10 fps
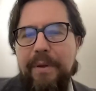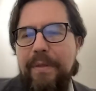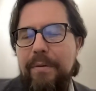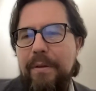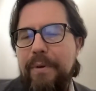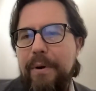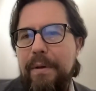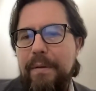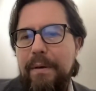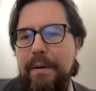with the
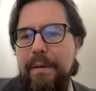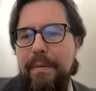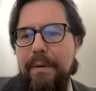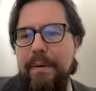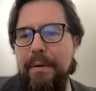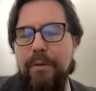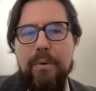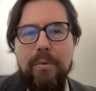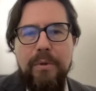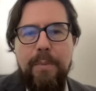very
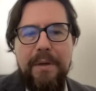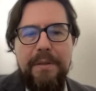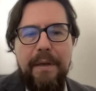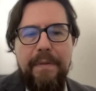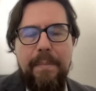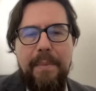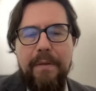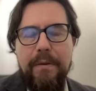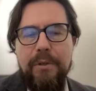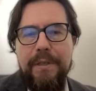thorough response that the
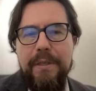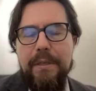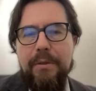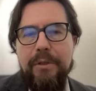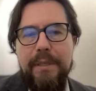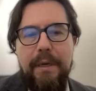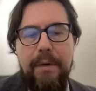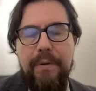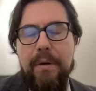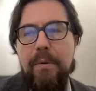Martha just
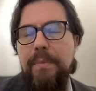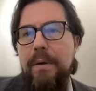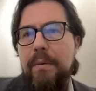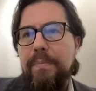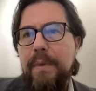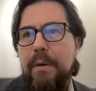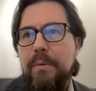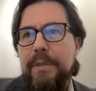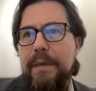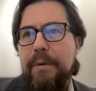gave, and
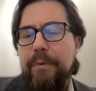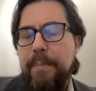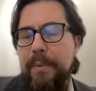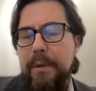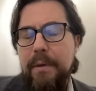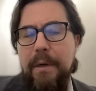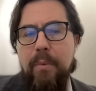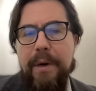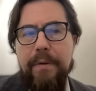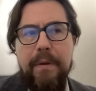I'll say for people that are not
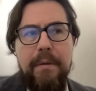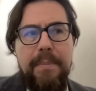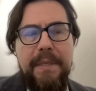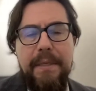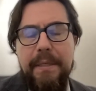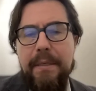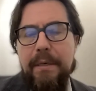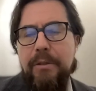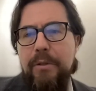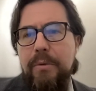aware that the
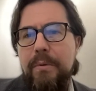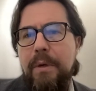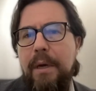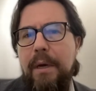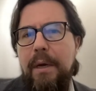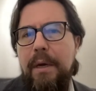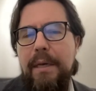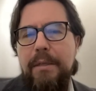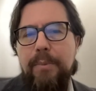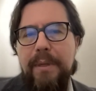BCCSU
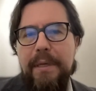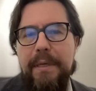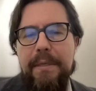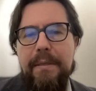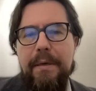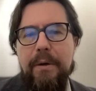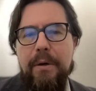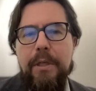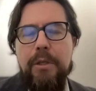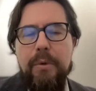has released
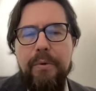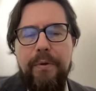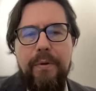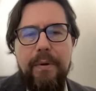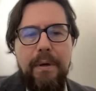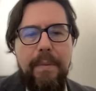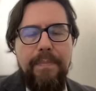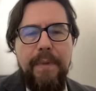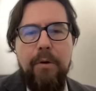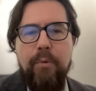their youth
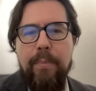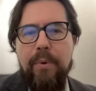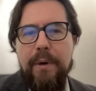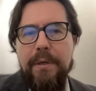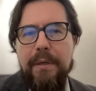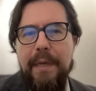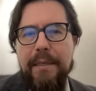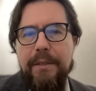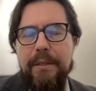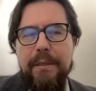report
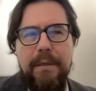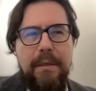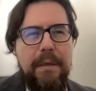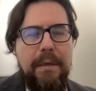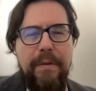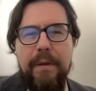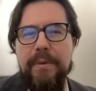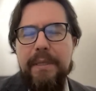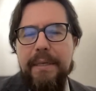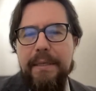last, I think it
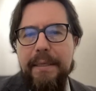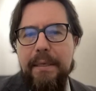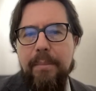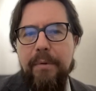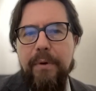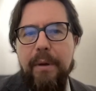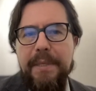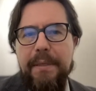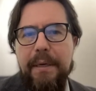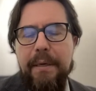was last December, if I'm not
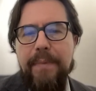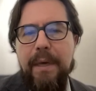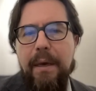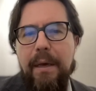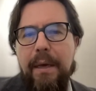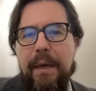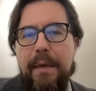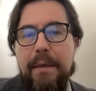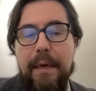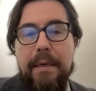mistaken,
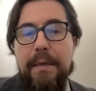and